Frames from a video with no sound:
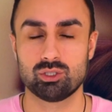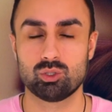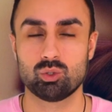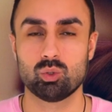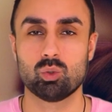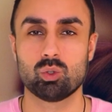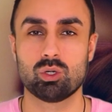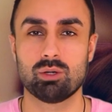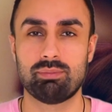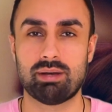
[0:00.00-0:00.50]

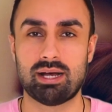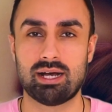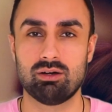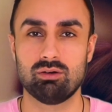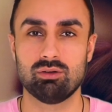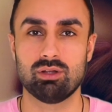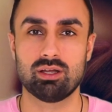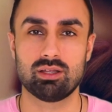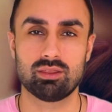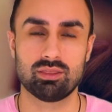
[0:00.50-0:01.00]
talk
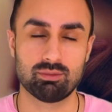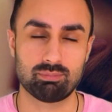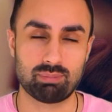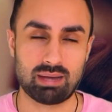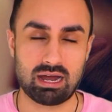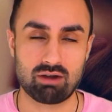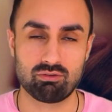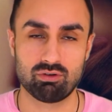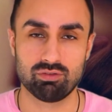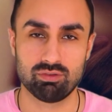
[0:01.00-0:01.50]
about the
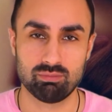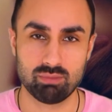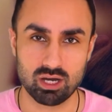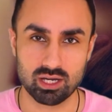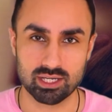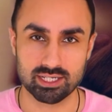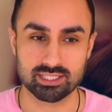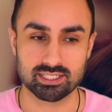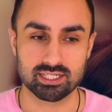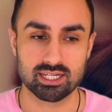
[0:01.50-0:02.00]
power of the
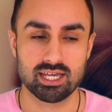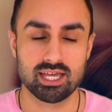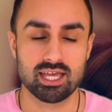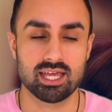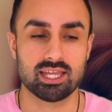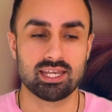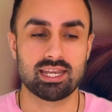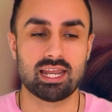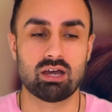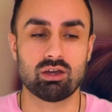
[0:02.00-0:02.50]
mind.
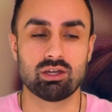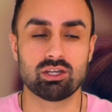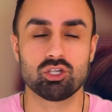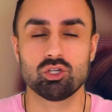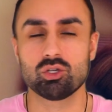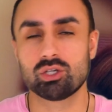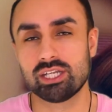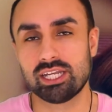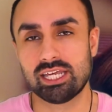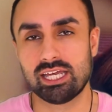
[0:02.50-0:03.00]
Now, in
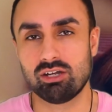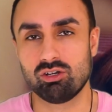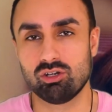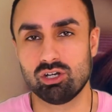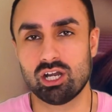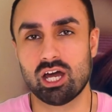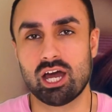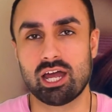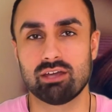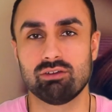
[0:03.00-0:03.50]
You Can Heal
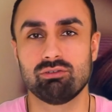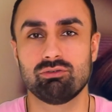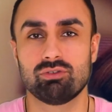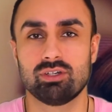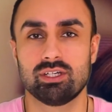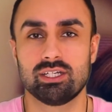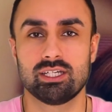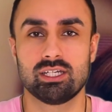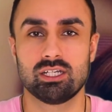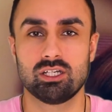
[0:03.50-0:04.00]
Your Life,
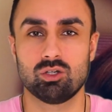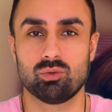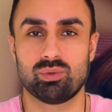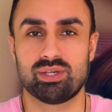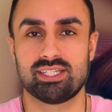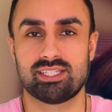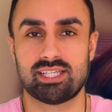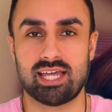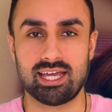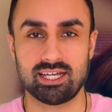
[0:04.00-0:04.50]

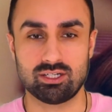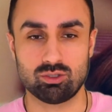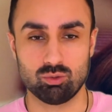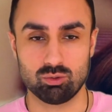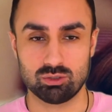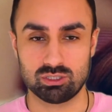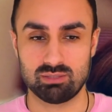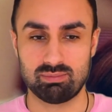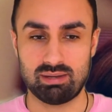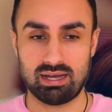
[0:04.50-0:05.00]
Louise Hay
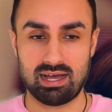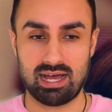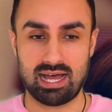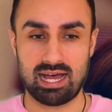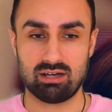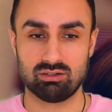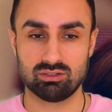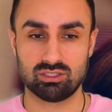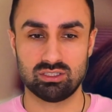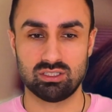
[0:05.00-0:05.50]
talks about
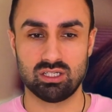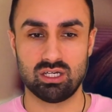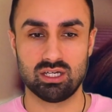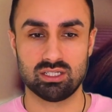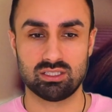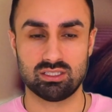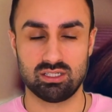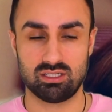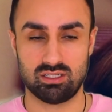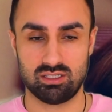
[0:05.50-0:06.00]
how
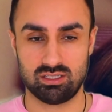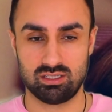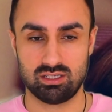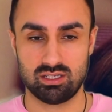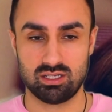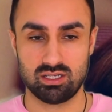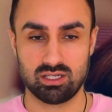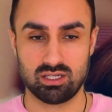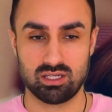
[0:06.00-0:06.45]
certain